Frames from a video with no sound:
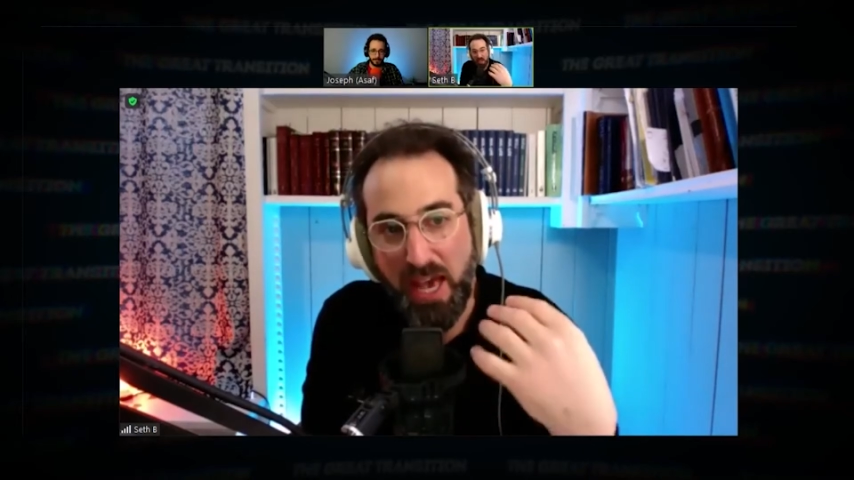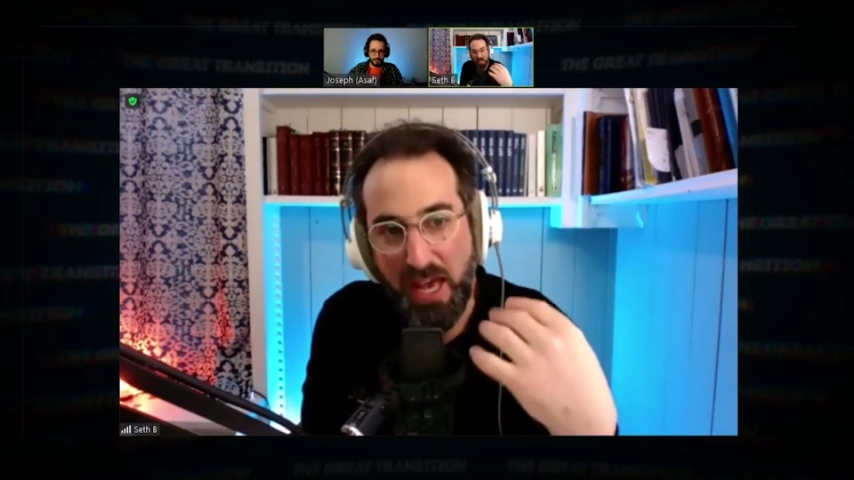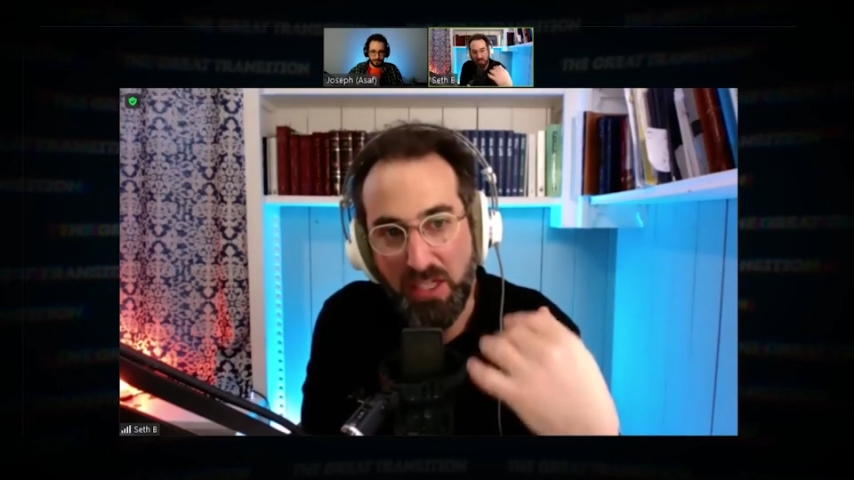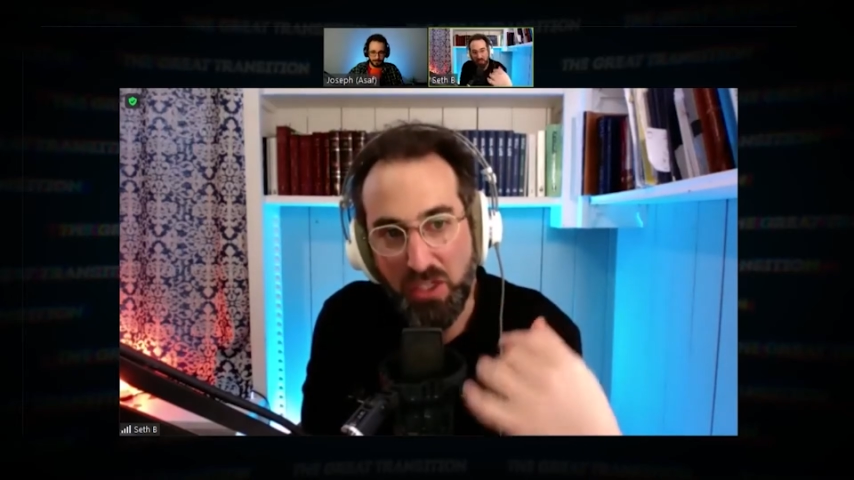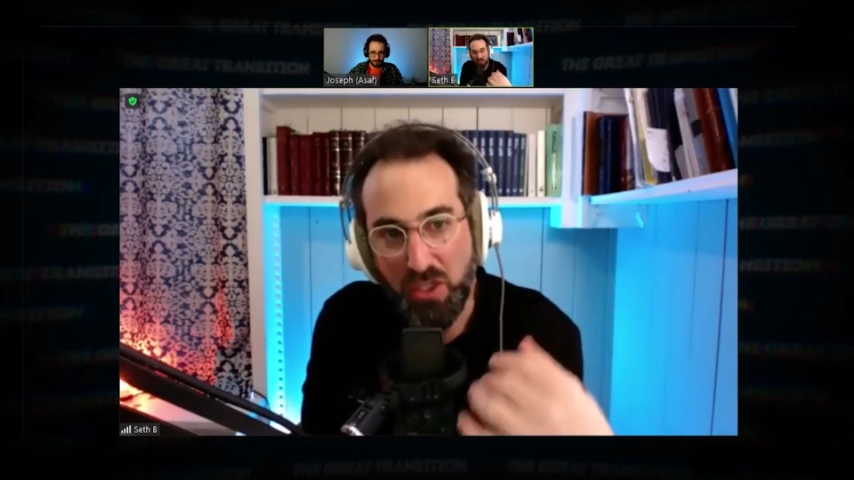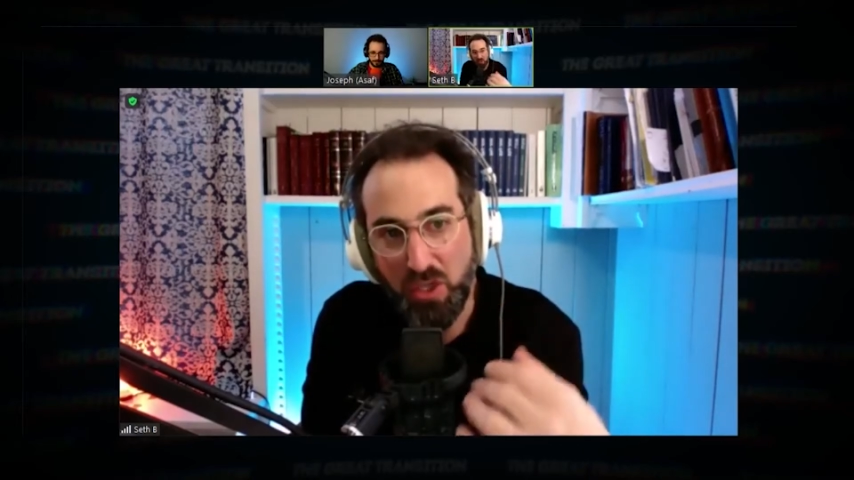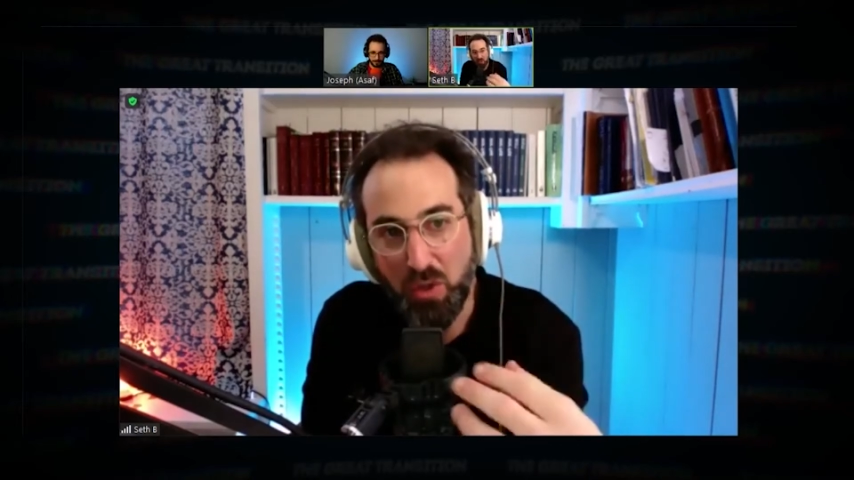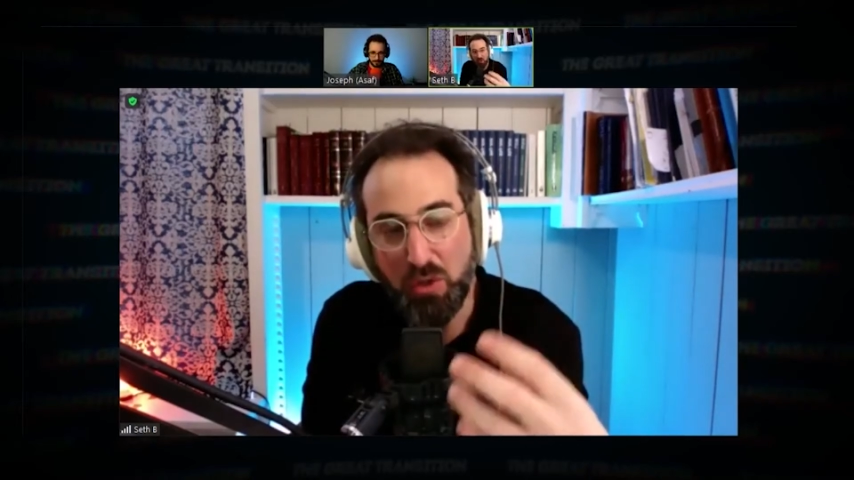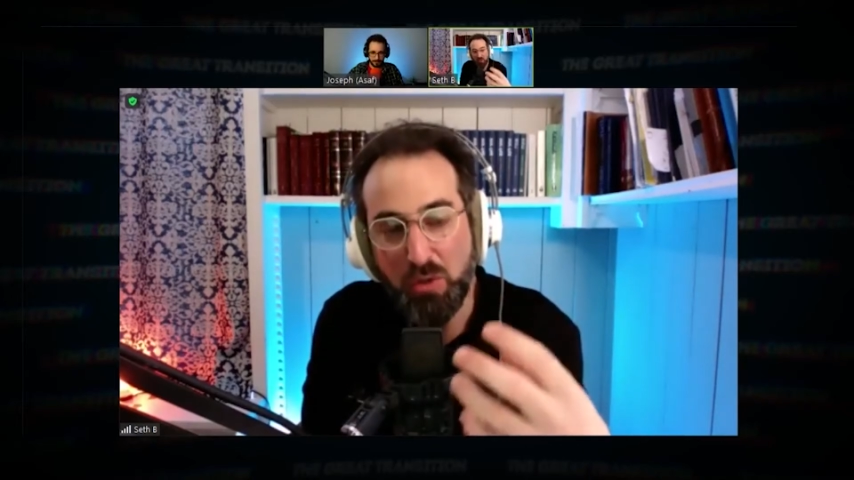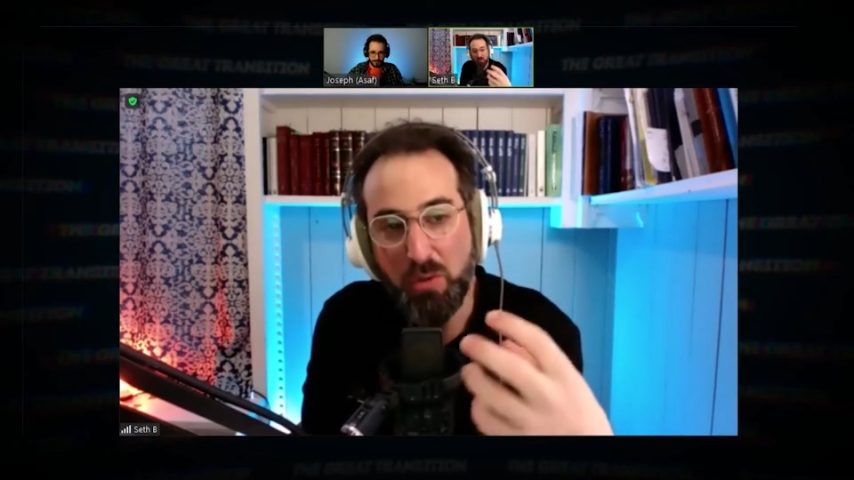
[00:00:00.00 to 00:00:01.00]
and to
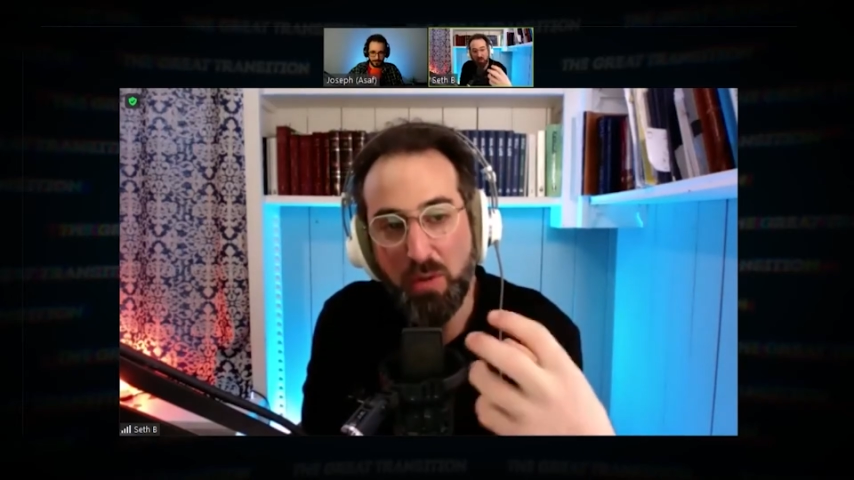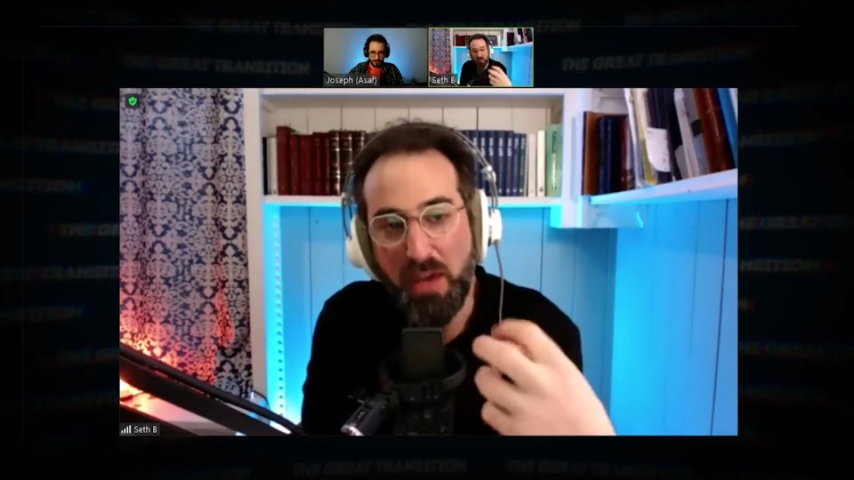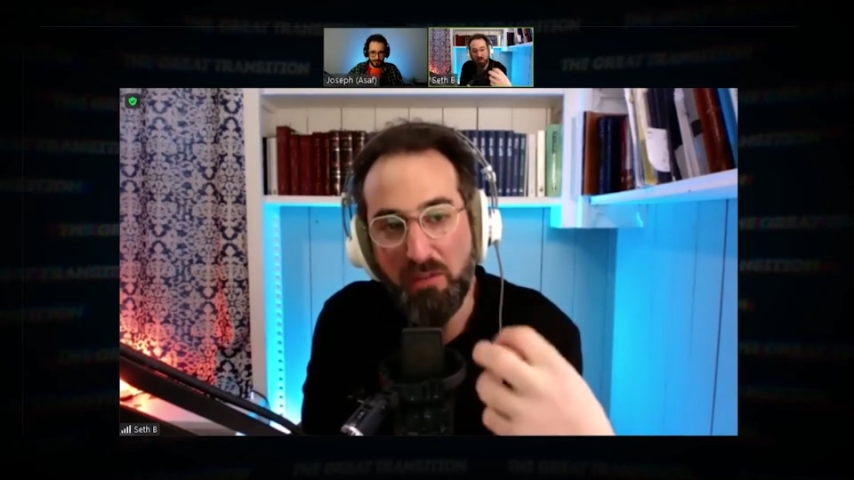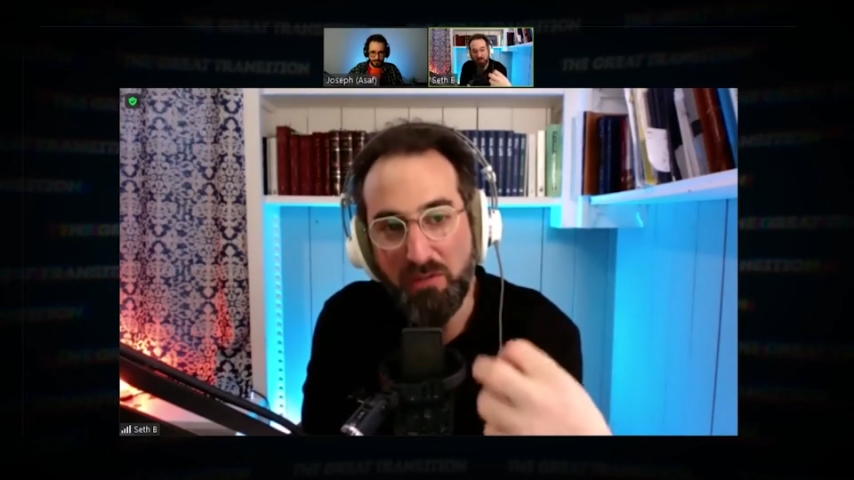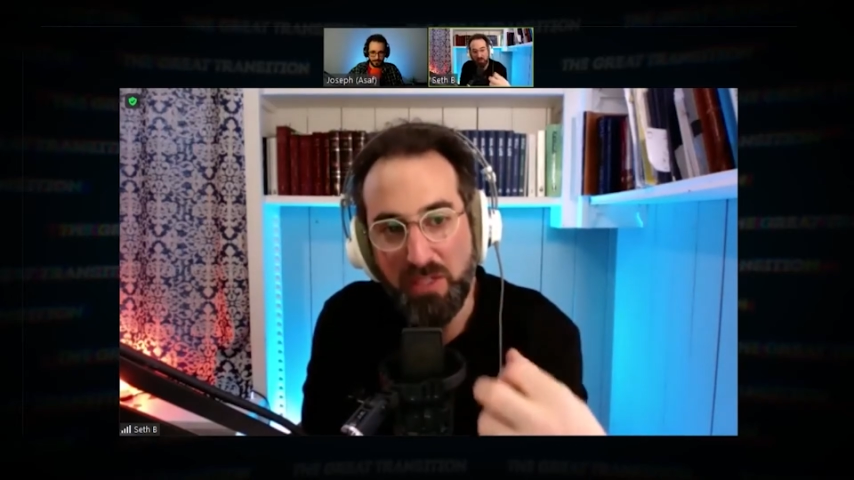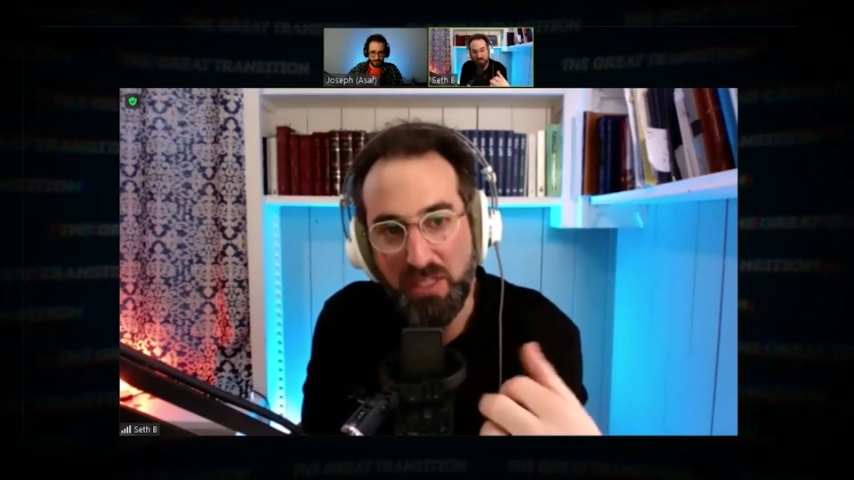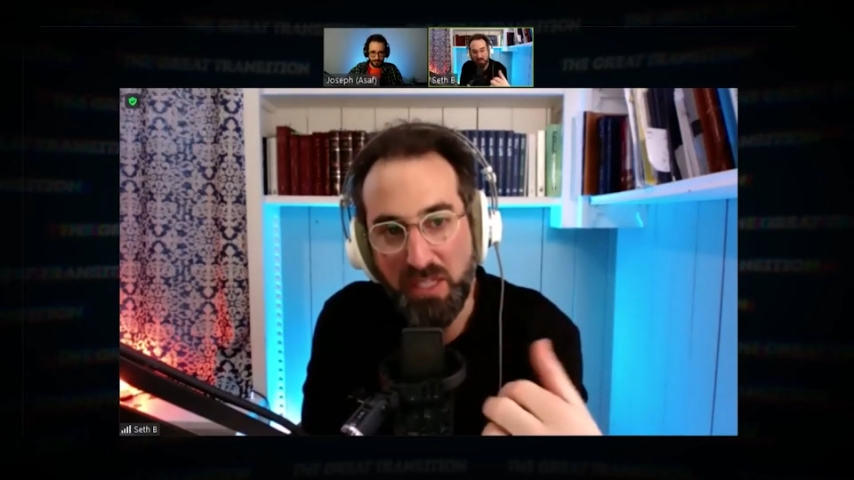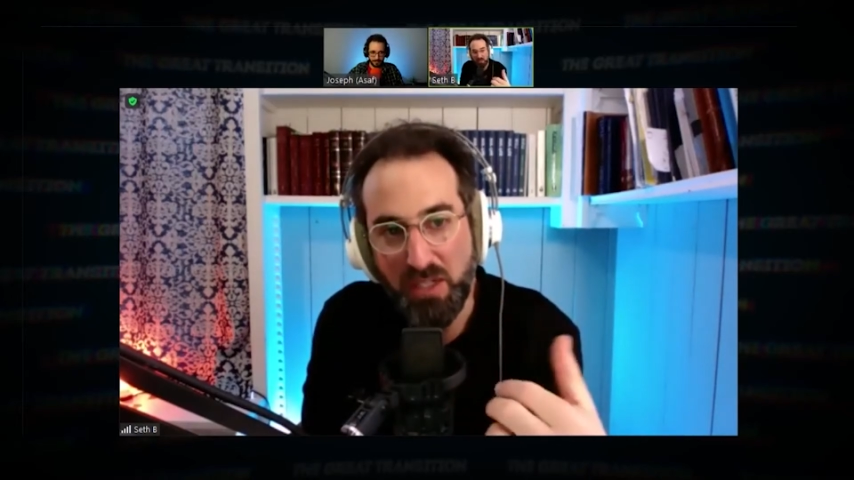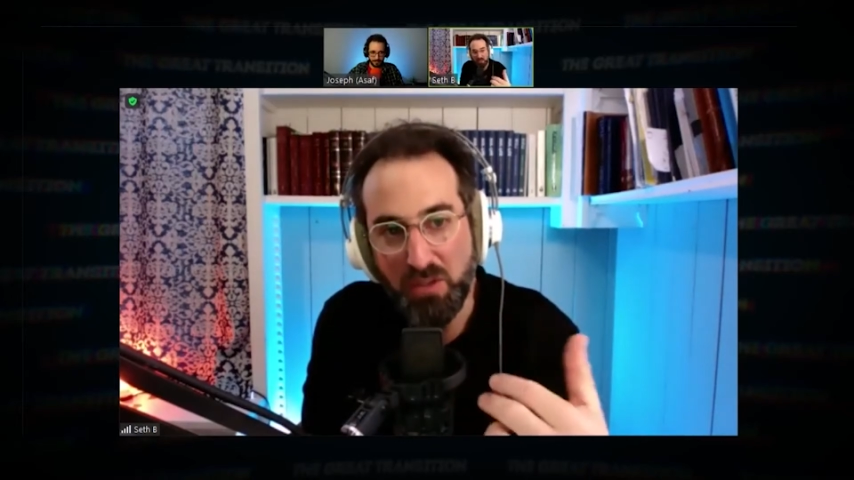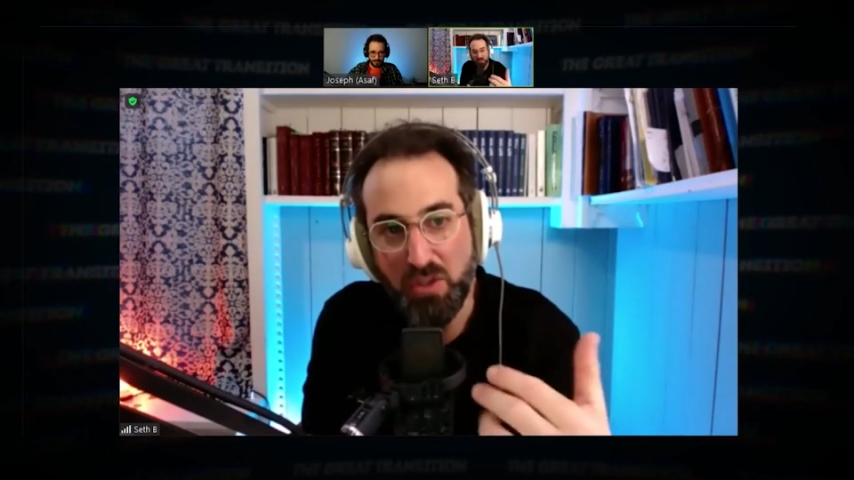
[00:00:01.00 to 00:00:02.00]
go through every
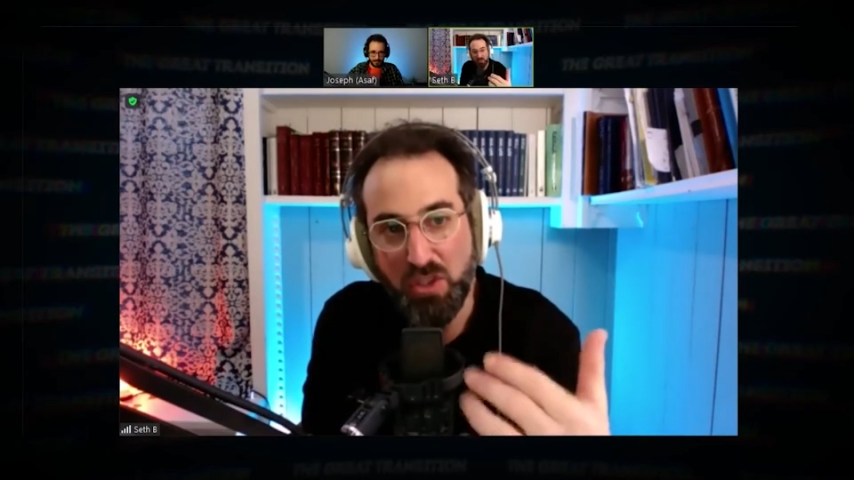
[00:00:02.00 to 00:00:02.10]
single